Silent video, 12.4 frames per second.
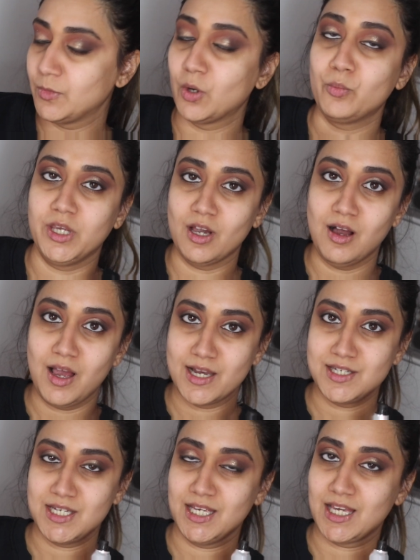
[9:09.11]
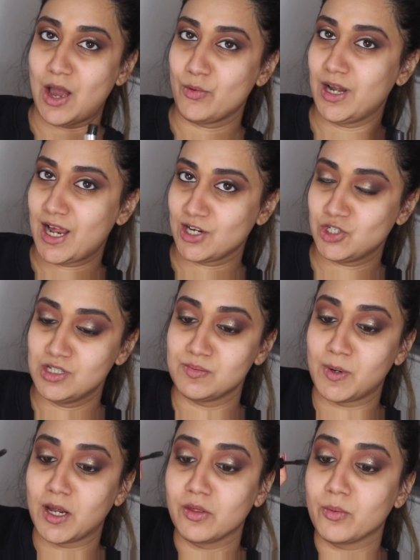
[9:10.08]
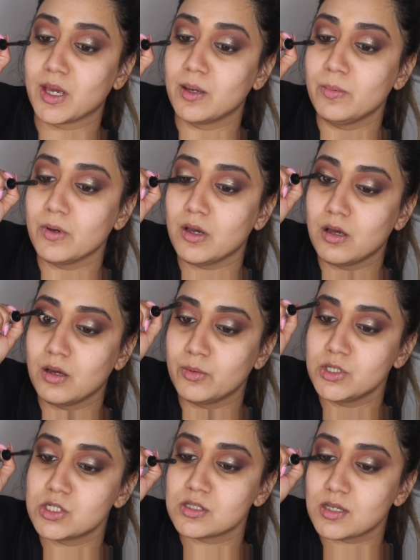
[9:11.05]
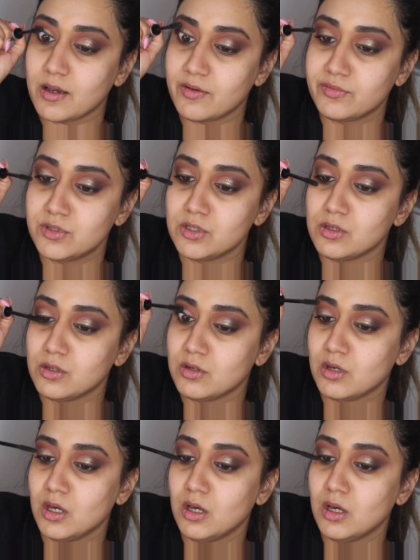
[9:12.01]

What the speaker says: We are adding our lashes, by the way, but we just have to